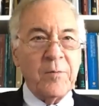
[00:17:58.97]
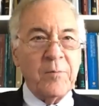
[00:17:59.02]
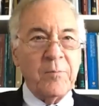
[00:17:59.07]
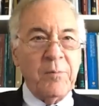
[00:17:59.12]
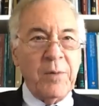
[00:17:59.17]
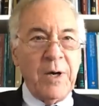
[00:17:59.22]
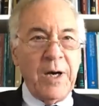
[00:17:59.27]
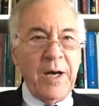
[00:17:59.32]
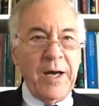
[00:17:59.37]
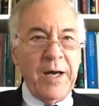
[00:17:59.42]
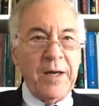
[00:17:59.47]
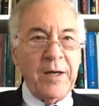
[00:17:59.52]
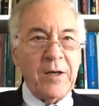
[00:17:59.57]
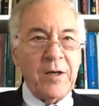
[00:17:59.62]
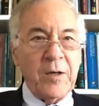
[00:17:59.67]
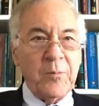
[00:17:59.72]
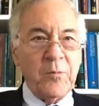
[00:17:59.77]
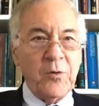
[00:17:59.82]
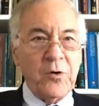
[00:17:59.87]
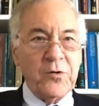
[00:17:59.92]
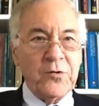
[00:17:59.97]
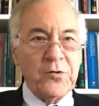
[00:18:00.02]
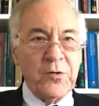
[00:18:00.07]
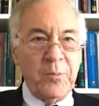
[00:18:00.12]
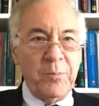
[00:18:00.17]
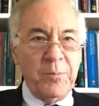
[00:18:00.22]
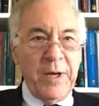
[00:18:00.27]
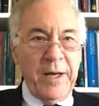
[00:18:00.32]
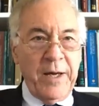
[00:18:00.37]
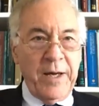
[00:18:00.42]
by
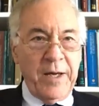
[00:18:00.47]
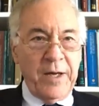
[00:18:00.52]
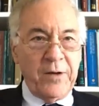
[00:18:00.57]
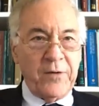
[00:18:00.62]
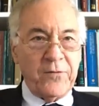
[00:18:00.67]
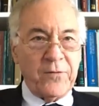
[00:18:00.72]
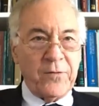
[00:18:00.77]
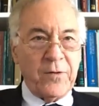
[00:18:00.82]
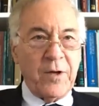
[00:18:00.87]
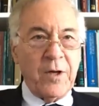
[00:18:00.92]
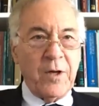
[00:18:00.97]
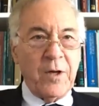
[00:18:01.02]
commercial banks,